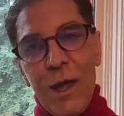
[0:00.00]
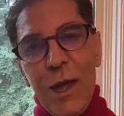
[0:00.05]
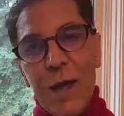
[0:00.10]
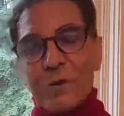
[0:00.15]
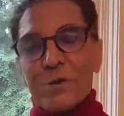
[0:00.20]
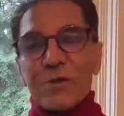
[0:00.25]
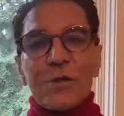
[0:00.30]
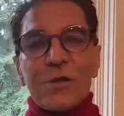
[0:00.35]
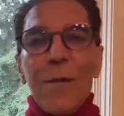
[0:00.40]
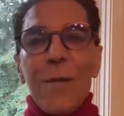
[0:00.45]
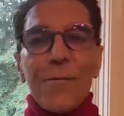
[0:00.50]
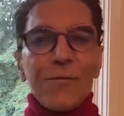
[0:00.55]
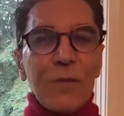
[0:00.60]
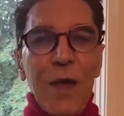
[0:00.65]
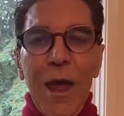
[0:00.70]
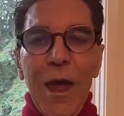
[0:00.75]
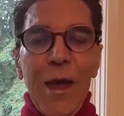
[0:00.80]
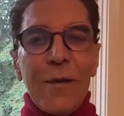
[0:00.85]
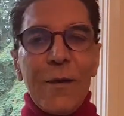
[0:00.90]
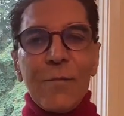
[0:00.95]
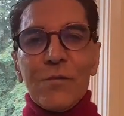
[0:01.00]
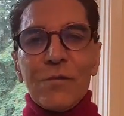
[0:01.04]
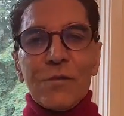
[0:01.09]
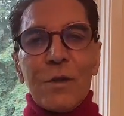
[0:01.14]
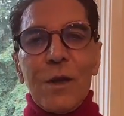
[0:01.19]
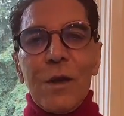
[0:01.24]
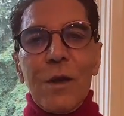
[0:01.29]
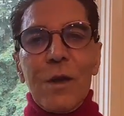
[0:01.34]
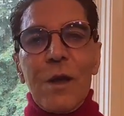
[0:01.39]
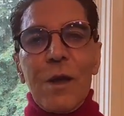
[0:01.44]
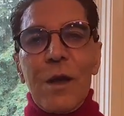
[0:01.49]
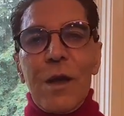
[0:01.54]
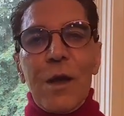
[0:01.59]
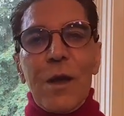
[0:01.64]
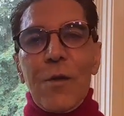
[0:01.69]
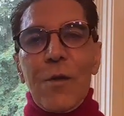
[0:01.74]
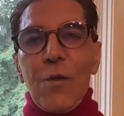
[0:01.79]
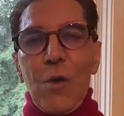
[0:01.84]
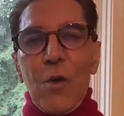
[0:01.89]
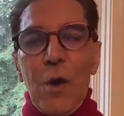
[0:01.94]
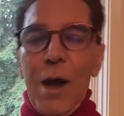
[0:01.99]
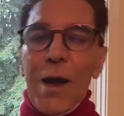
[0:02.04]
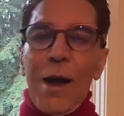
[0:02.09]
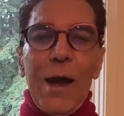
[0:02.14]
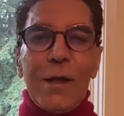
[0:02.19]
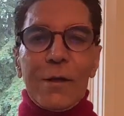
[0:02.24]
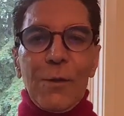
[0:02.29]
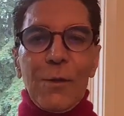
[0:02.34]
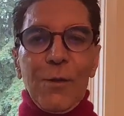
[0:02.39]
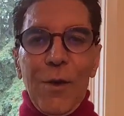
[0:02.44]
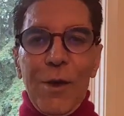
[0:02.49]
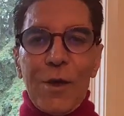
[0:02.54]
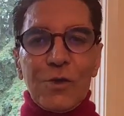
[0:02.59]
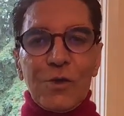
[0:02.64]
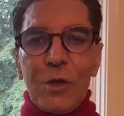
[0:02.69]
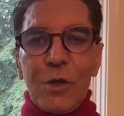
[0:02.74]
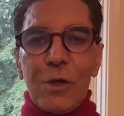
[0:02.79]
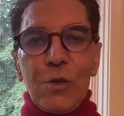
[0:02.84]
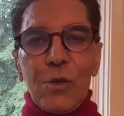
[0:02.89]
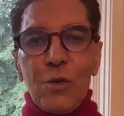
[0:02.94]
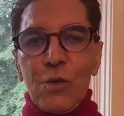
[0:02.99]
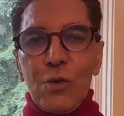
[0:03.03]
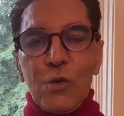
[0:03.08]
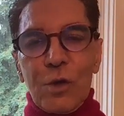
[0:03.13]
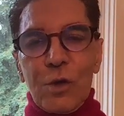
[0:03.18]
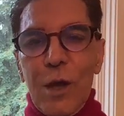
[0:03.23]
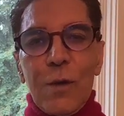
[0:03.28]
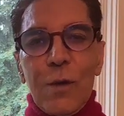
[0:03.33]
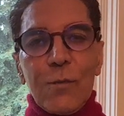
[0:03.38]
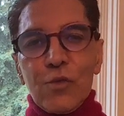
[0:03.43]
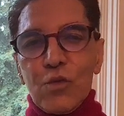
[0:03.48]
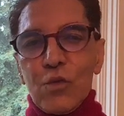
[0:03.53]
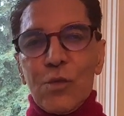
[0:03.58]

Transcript: And sometimes I had a patient who came